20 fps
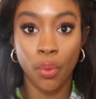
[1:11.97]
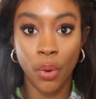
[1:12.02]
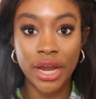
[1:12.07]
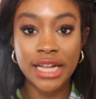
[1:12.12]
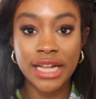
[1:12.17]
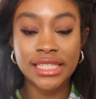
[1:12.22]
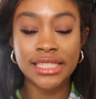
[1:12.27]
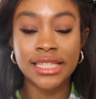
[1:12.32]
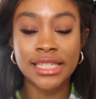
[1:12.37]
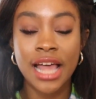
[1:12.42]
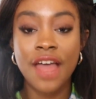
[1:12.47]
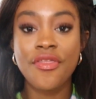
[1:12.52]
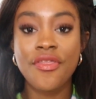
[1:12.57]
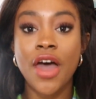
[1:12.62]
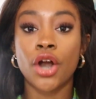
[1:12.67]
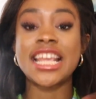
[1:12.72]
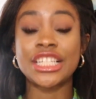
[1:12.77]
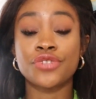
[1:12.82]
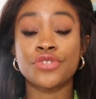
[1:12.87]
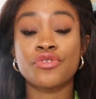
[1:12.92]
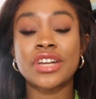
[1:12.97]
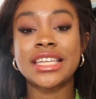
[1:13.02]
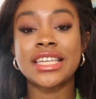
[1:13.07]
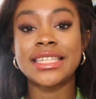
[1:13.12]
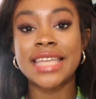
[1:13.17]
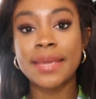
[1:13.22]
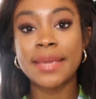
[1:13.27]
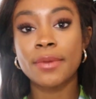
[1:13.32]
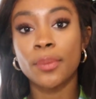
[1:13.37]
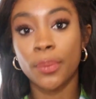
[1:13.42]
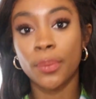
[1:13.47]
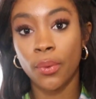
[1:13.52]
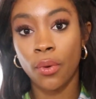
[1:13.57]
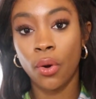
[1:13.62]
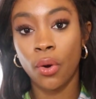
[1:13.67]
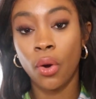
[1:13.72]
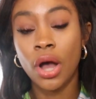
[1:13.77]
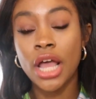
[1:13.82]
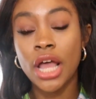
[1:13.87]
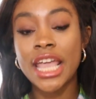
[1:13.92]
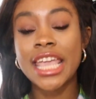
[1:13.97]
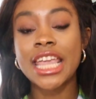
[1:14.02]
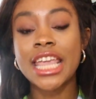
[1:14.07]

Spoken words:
points that is redeemable